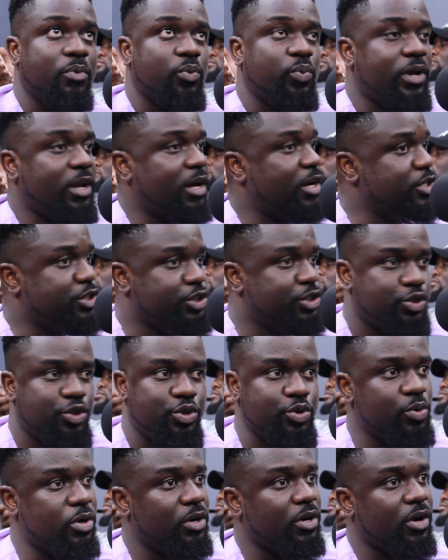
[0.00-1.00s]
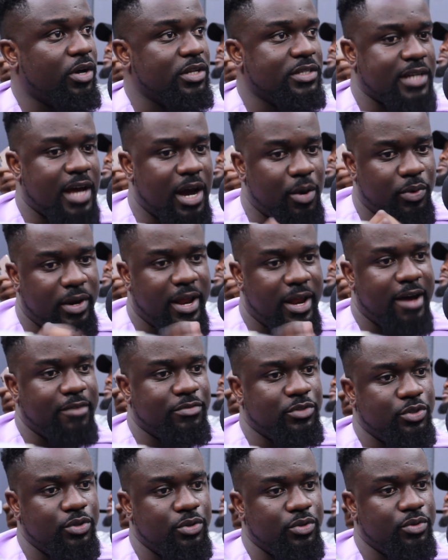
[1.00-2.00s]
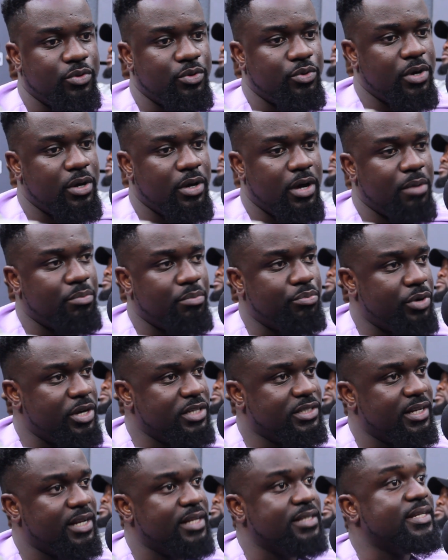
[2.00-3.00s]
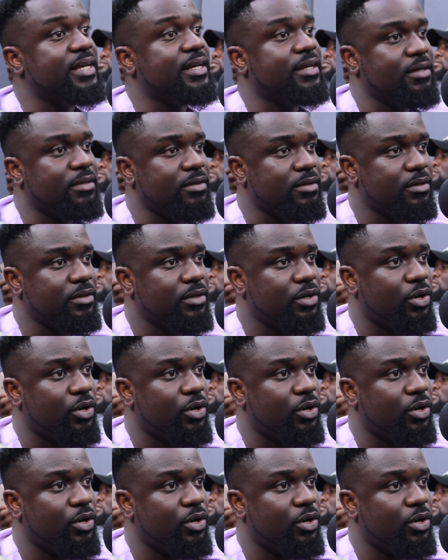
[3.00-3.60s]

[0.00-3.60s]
whether it's true or not, I would have to embrace it and take it.